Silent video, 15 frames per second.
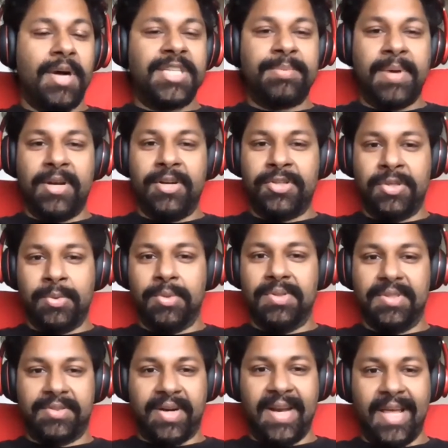much better
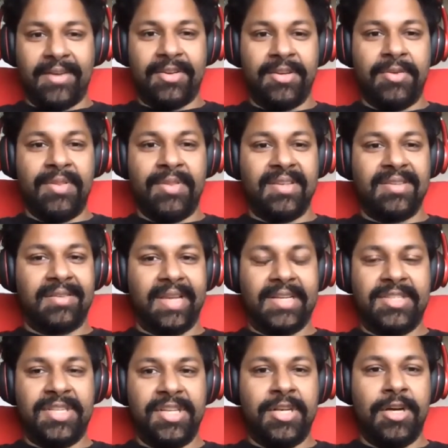tools right now to do things
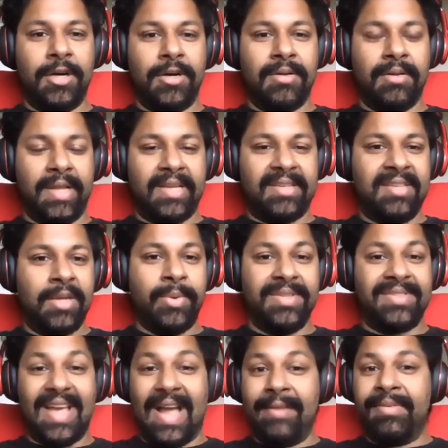like like
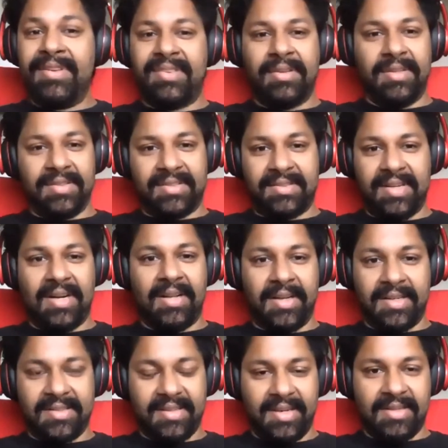sequence every single
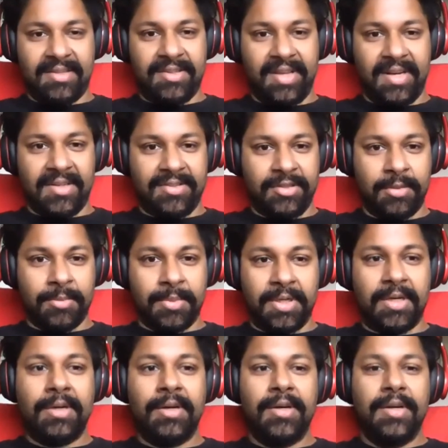cell in a
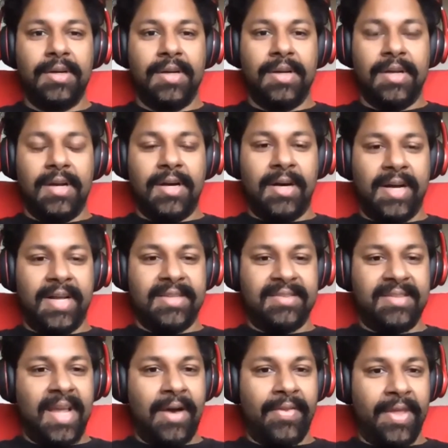tumor
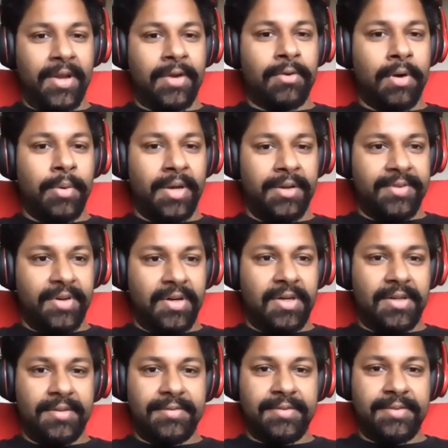and see how they grow and
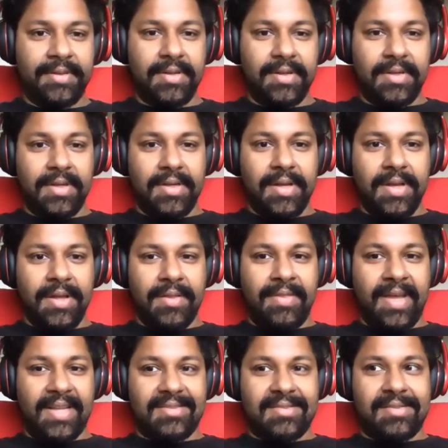evolve.
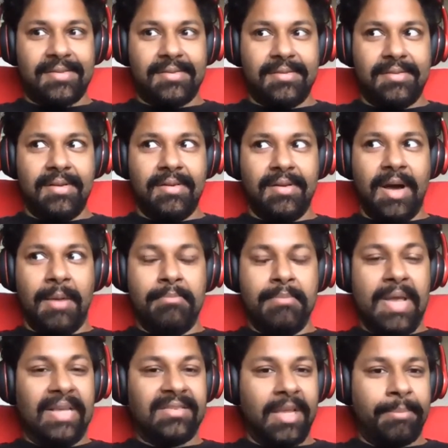That's
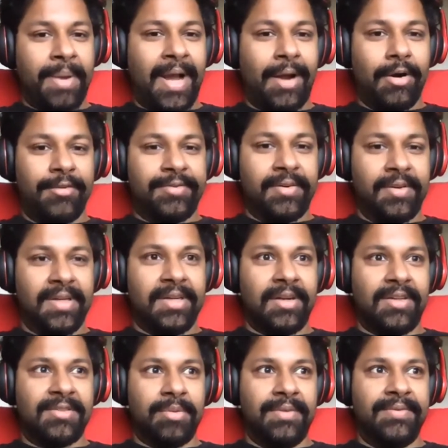amazingly powerful.
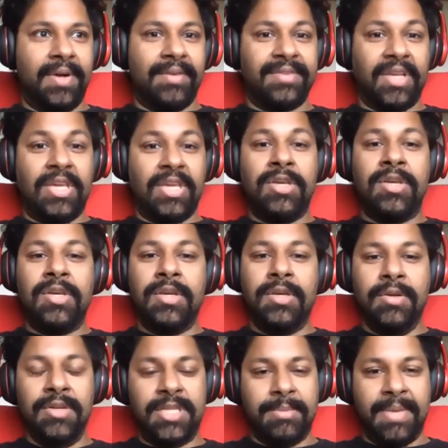It also involves a
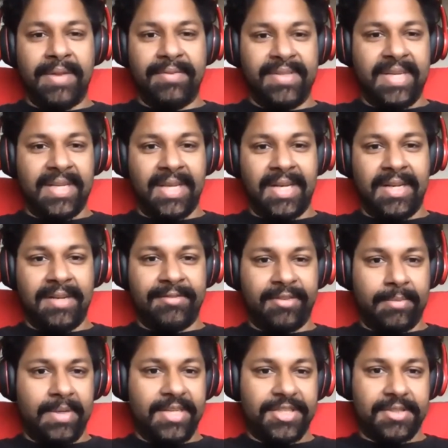huge amount of data and
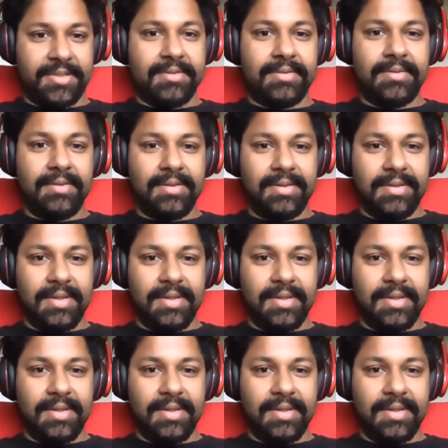information.